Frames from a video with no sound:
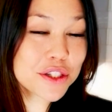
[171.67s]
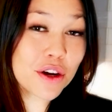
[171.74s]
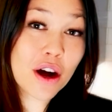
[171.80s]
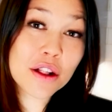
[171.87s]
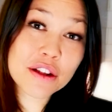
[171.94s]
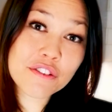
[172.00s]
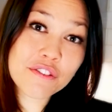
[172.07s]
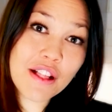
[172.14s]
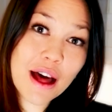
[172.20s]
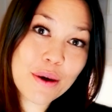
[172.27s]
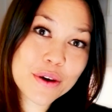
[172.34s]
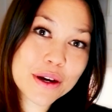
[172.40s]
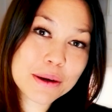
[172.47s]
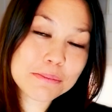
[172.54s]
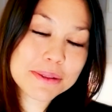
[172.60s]
cauliflower
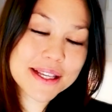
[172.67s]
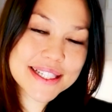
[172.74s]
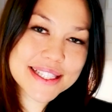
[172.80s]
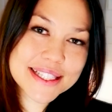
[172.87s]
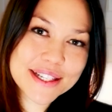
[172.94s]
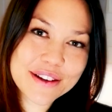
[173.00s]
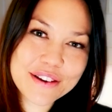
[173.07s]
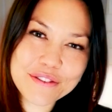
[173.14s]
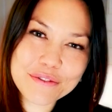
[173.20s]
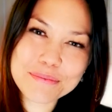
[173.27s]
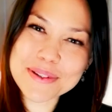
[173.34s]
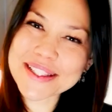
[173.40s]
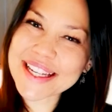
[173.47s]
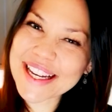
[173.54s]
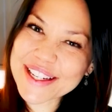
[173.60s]
in place of
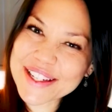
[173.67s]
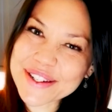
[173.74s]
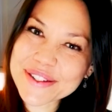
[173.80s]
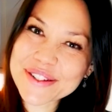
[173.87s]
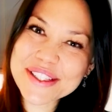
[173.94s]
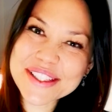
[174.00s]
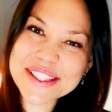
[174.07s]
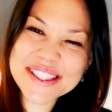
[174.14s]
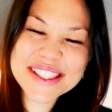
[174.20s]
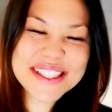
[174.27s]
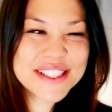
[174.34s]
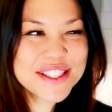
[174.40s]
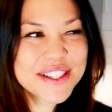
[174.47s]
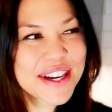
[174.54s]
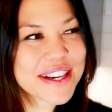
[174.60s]
potatoes just to
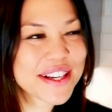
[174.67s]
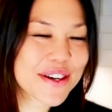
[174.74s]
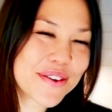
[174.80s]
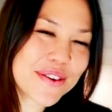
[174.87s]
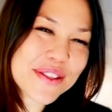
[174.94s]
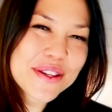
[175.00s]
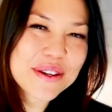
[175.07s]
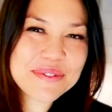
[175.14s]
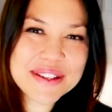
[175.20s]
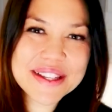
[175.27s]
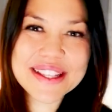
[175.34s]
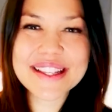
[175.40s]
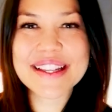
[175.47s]
try to go a little bit